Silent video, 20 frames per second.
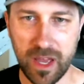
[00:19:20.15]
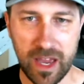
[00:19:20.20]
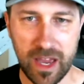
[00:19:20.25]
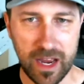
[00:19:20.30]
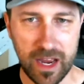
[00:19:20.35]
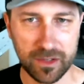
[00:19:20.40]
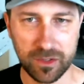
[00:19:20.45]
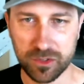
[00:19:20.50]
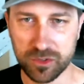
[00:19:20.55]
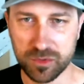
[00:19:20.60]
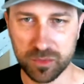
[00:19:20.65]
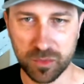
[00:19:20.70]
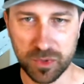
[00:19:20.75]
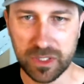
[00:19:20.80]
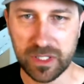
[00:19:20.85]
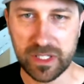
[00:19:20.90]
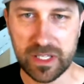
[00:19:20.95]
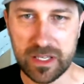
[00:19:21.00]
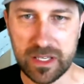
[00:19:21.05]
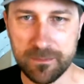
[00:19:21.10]
And there's
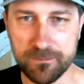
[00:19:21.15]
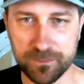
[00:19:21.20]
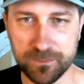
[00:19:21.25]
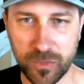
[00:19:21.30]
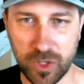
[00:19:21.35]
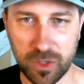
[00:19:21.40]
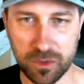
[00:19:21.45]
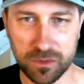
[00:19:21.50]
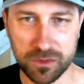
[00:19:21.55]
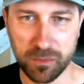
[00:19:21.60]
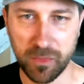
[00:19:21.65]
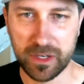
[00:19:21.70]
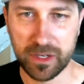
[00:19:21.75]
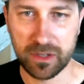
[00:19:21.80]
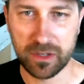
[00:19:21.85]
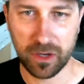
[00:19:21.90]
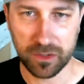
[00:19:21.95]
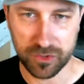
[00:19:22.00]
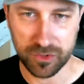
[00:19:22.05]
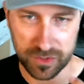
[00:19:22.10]
really, to my
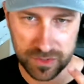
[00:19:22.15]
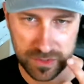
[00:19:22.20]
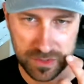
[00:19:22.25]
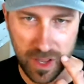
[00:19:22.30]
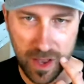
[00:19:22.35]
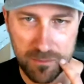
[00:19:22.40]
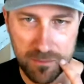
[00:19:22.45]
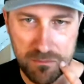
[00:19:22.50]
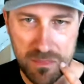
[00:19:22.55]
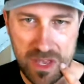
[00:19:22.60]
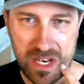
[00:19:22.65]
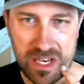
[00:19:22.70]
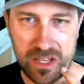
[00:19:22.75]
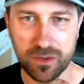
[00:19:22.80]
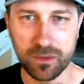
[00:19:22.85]
knowledge, there's not many